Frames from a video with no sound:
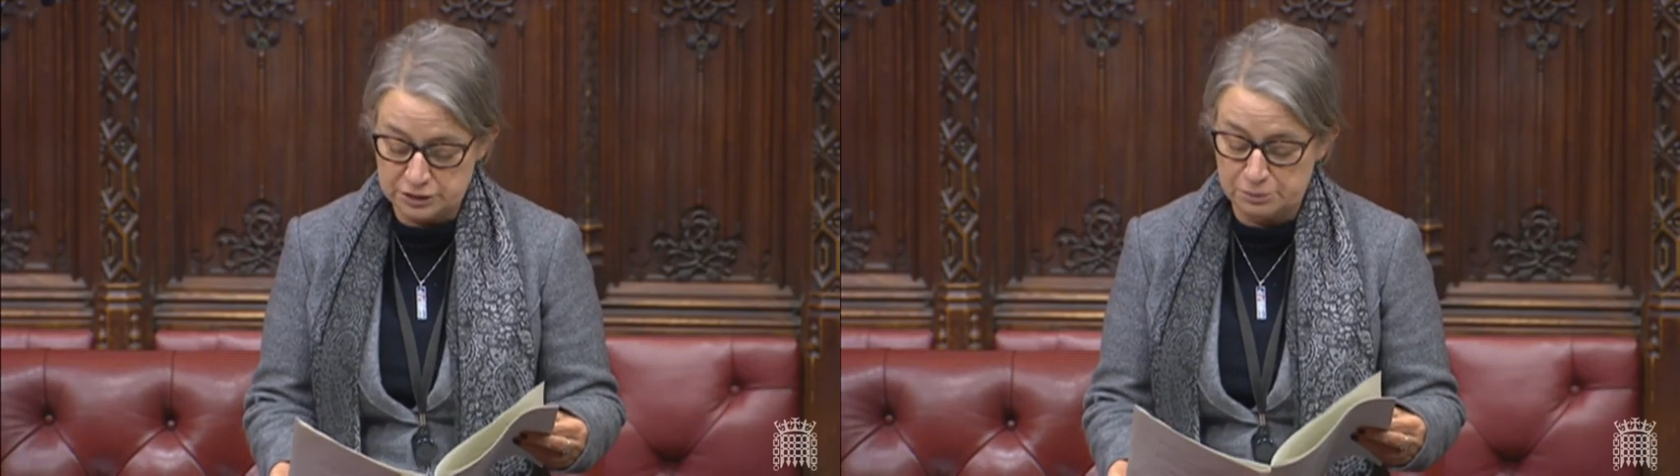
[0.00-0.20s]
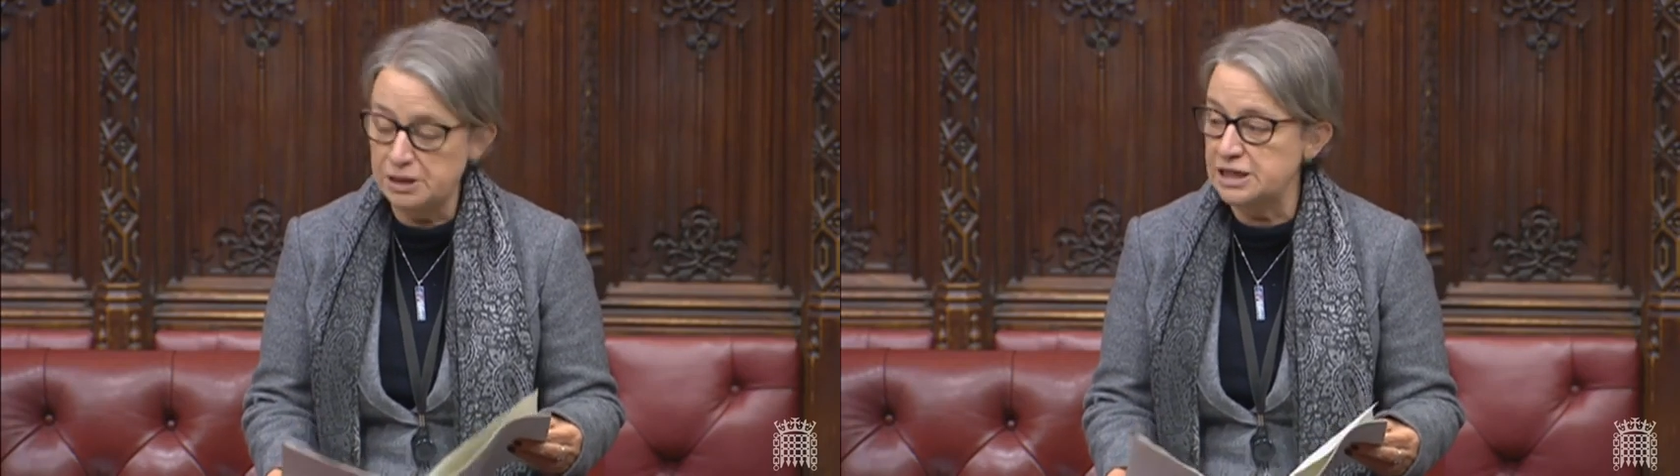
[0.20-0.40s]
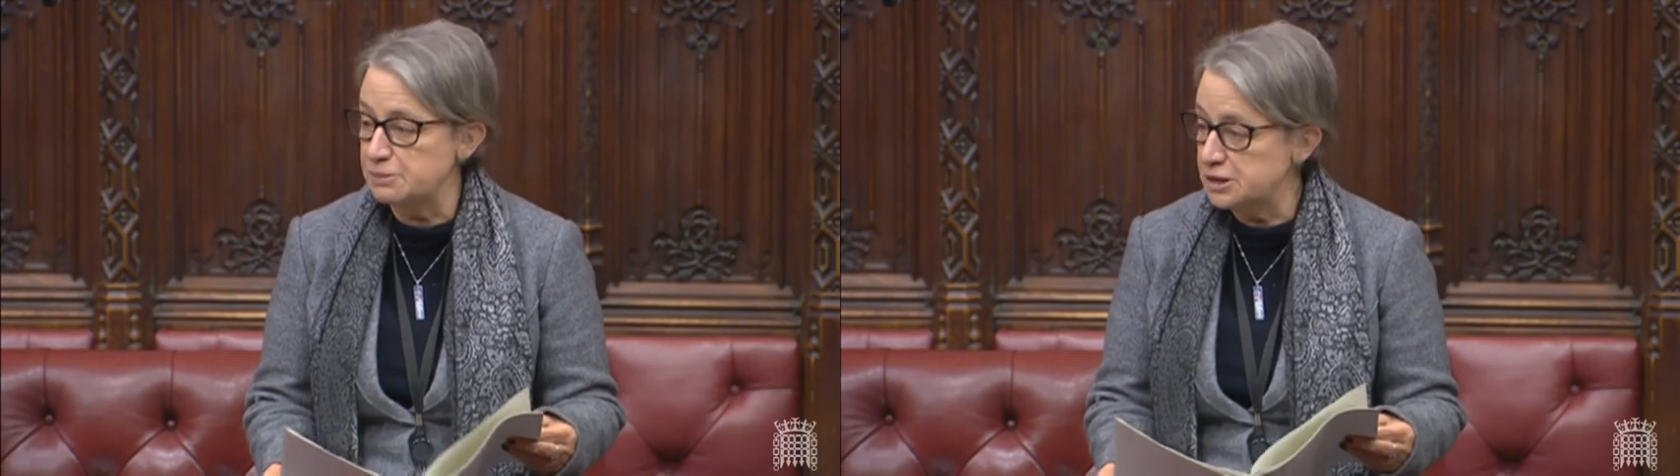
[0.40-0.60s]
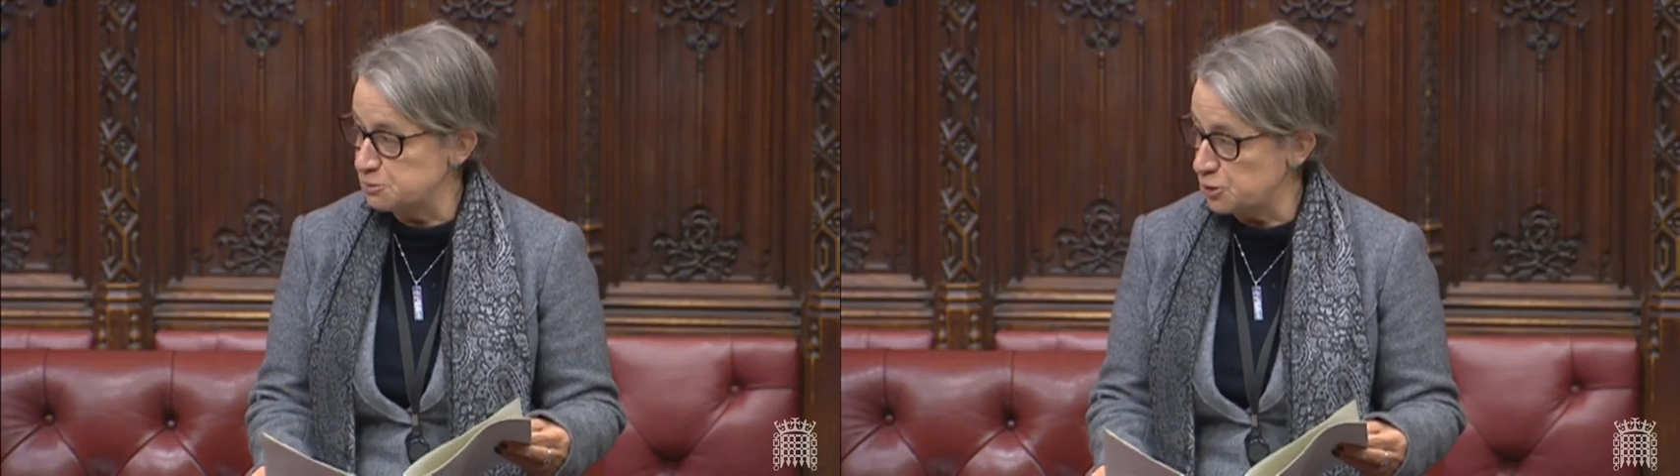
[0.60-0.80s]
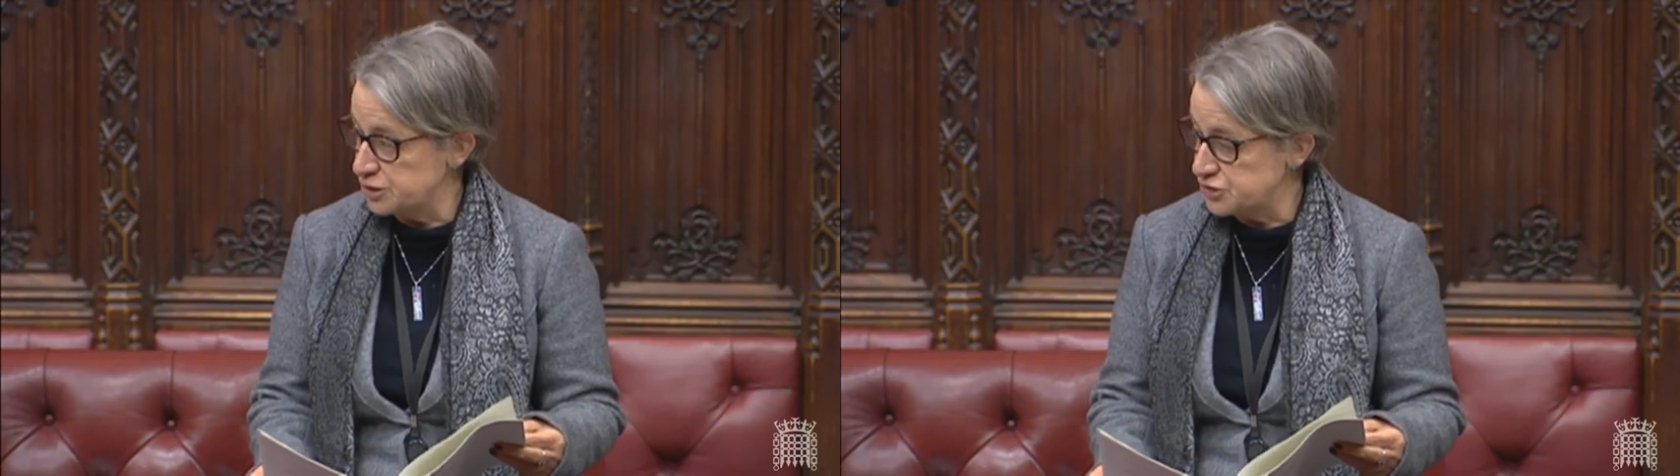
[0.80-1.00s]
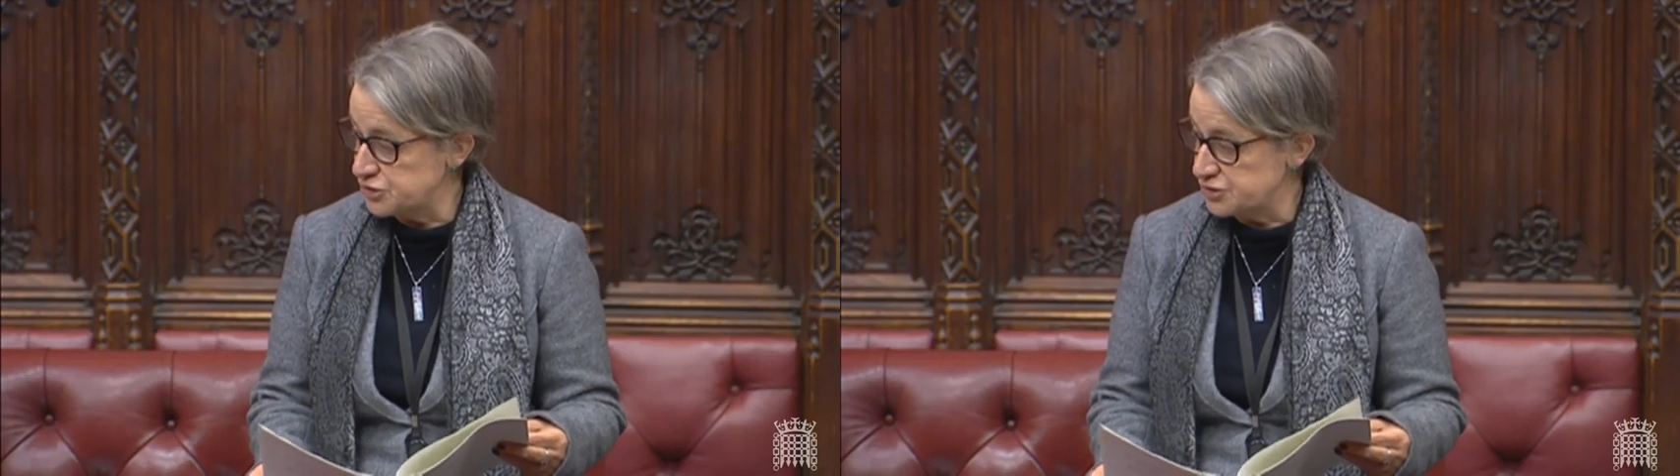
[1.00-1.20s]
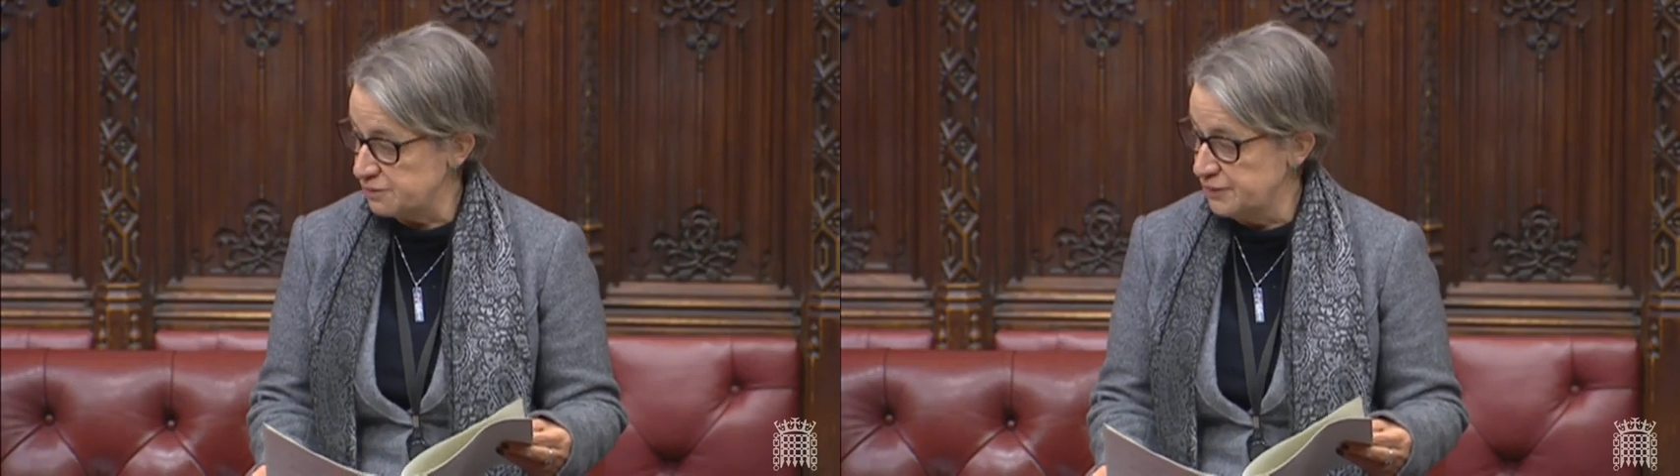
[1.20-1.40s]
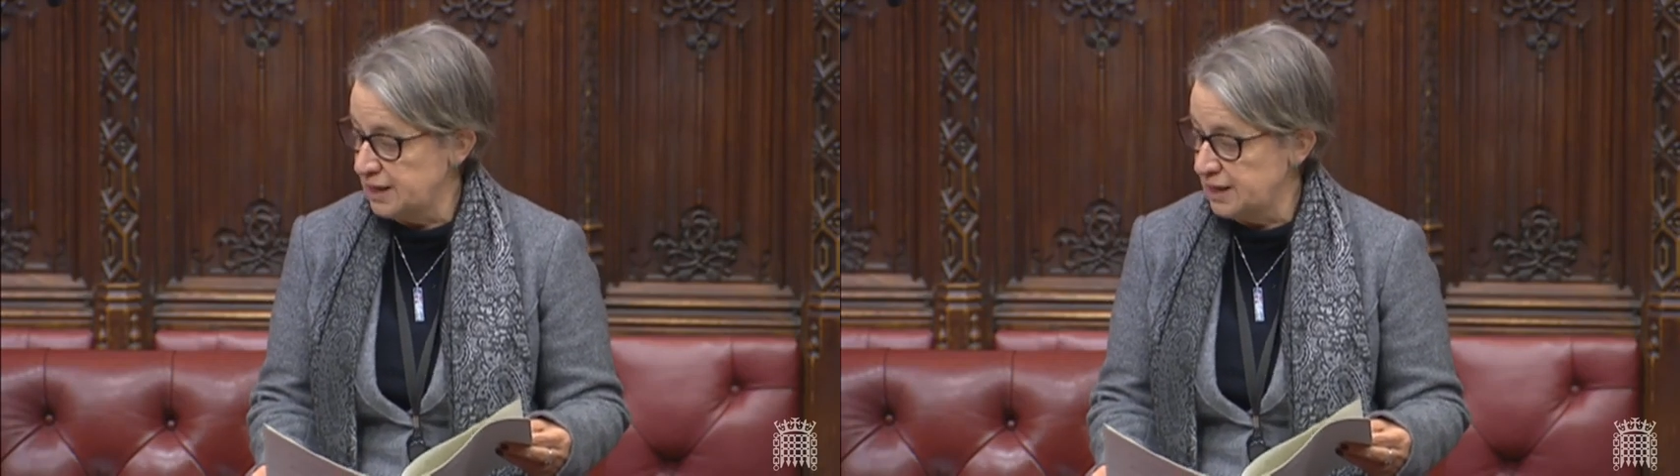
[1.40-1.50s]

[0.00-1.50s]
and medium enterprises.